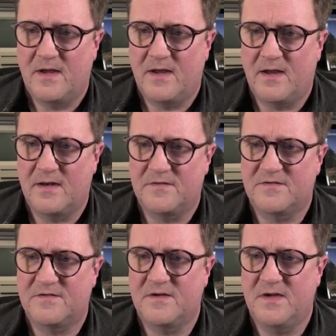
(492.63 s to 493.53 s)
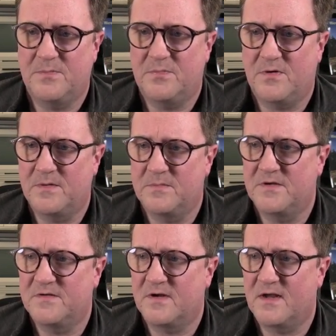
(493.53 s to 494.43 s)
And skip on
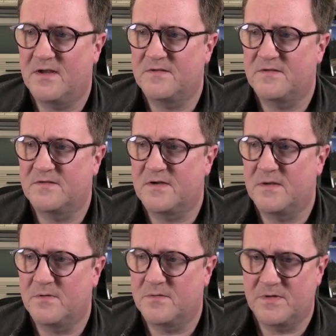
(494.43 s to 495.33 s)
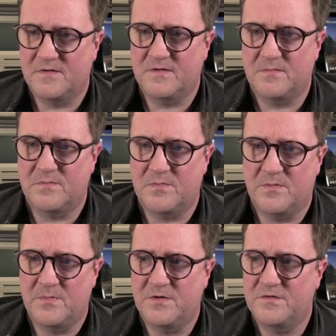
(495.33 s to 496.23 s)
missing license, skip on missing
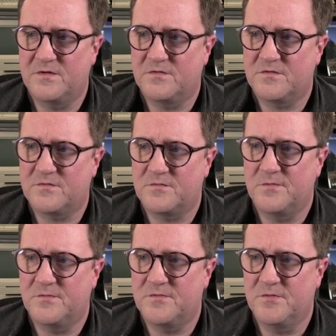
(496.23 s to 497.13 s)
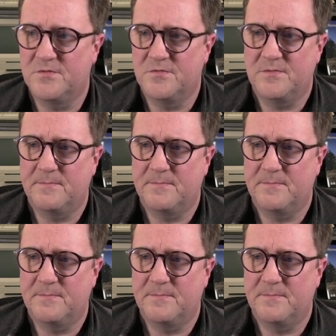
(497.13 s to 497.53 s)
permissions, true.